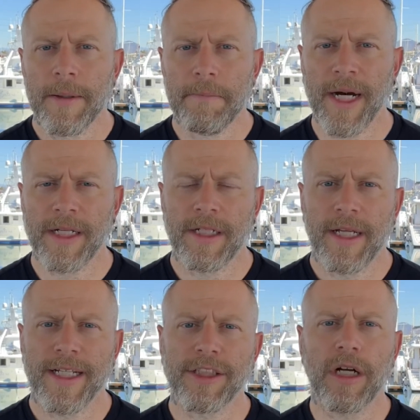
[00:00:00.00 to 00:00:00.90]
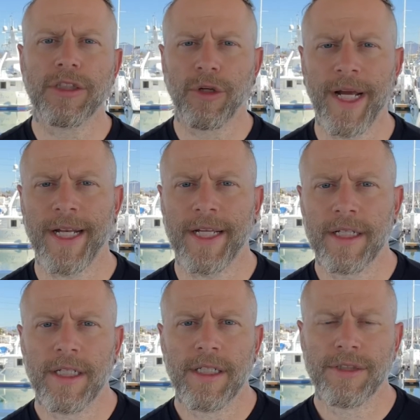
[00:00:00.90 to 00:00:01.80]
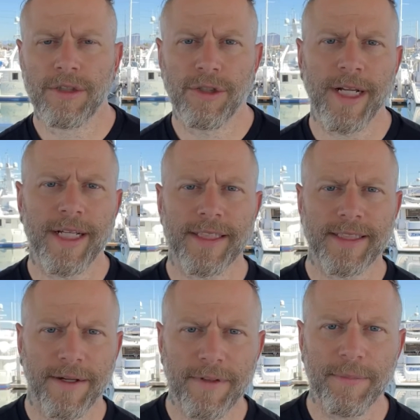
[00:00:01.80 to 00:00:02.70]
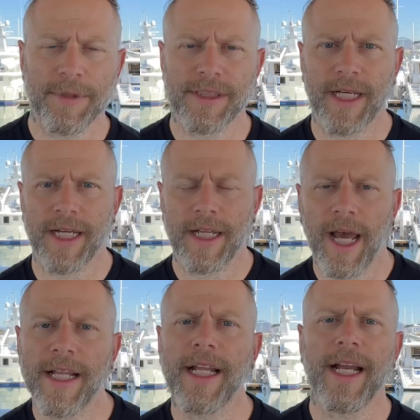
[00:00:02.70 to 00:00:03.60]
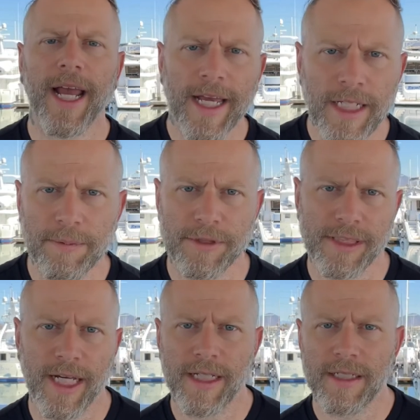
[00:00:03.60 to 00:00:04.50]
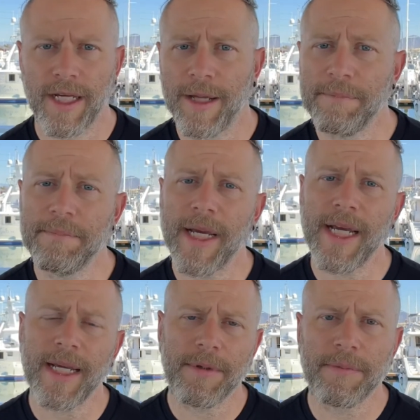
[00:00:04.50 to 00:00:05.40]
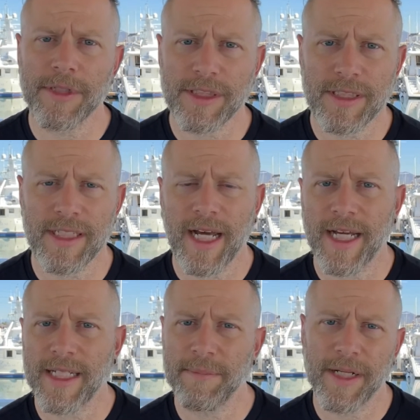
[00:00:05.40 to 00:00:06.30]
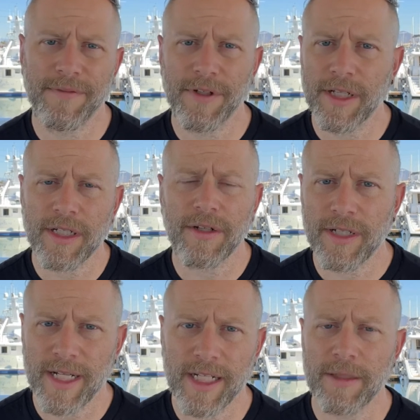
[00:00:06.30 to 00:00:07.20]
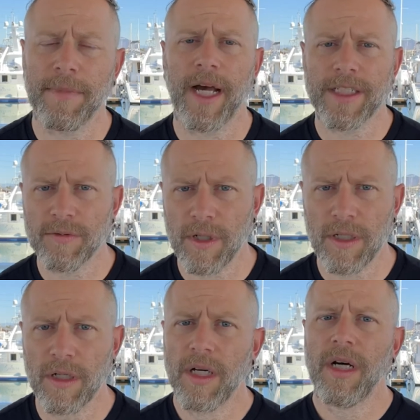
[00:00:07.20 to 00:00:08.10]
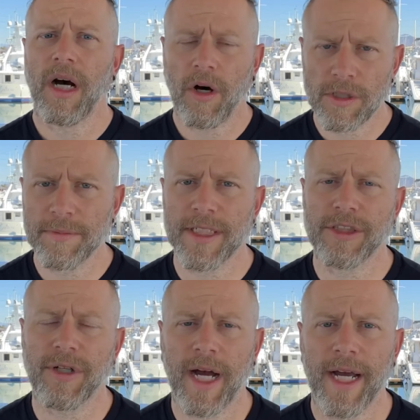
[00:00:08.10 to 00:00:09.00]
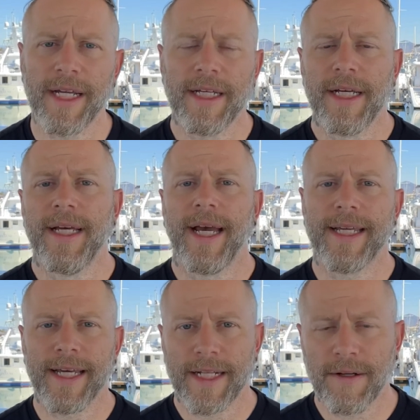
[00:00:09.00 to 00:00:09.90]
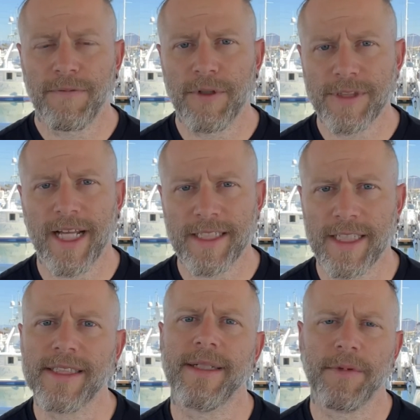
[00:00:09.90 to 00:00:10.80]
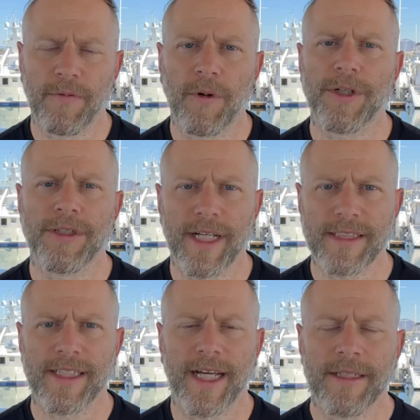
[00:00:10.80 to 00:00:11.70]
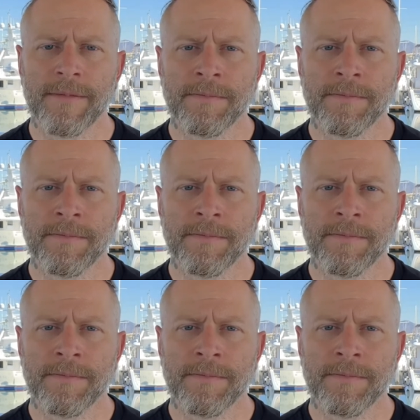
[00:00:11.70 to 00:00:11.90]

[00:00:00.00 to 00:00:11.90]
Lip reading: But it's called training. So training at 70% and then at 80% and maybe push it to 90. But if you're going to go to 90, you might as well ultimately try and get a full snatch test in before your test date.